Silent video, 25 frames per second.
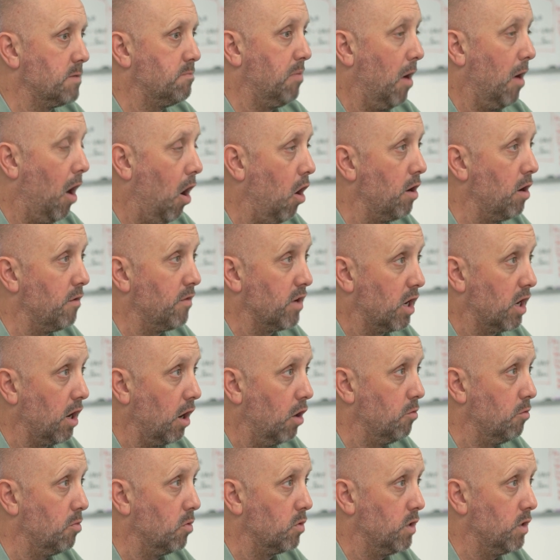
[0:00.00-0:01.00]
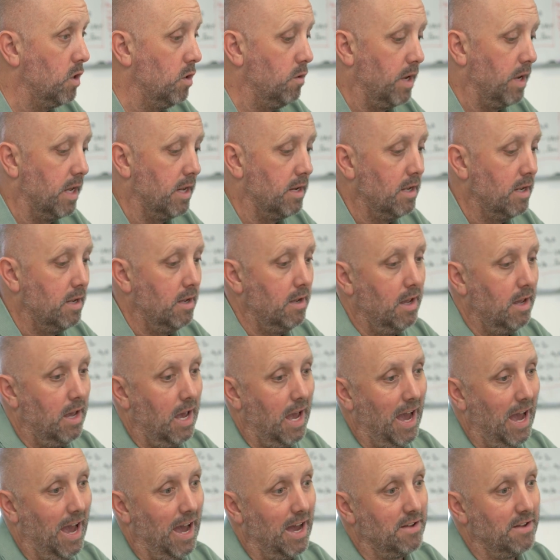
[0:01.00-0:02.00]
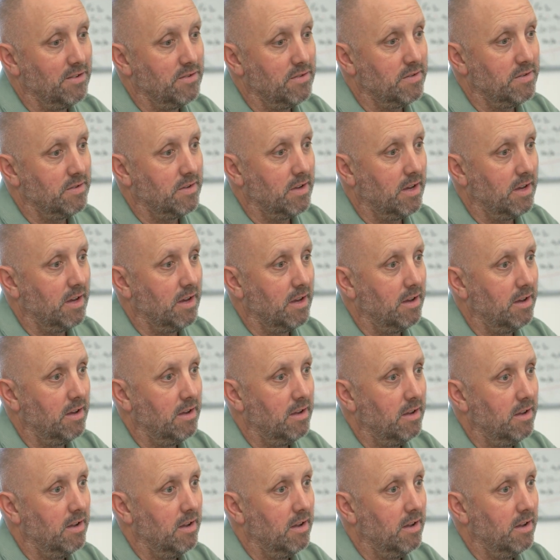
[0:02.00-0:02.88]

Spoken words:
part of a global unit, and that